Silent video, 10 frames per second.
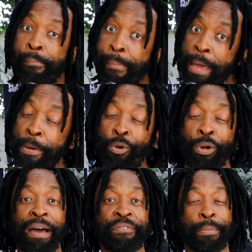maybe you
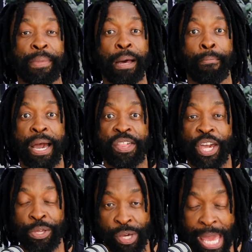love them that much
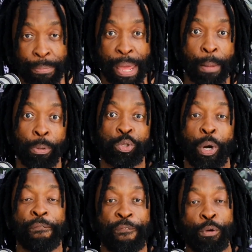and you can be able to
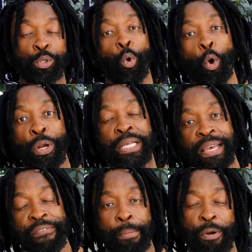afford to always
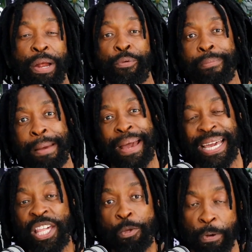have them around. Remember,
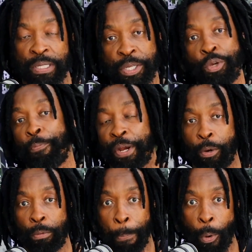each person you bring
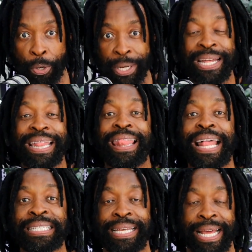on board,
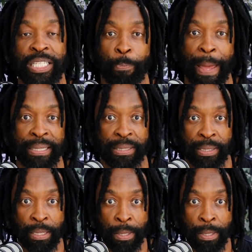that's an expense.